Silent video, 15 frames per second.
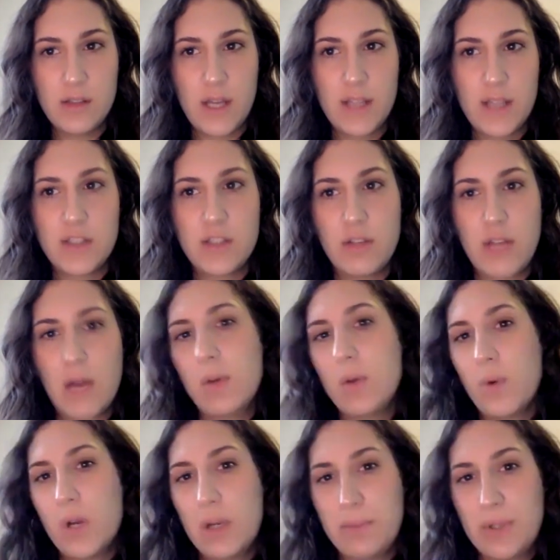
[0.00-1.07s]
And so now we
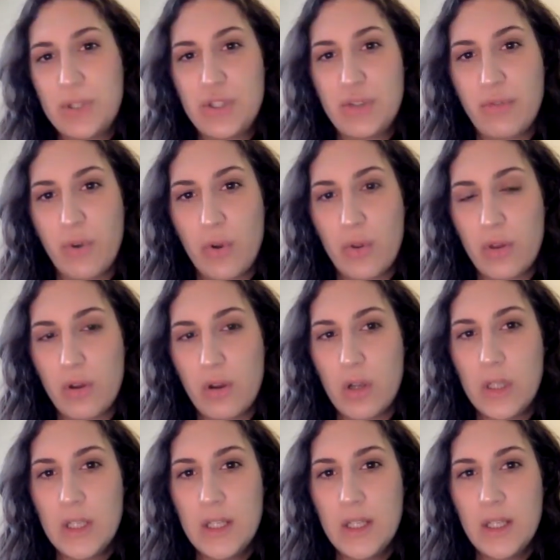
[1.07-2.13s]
want to push it further.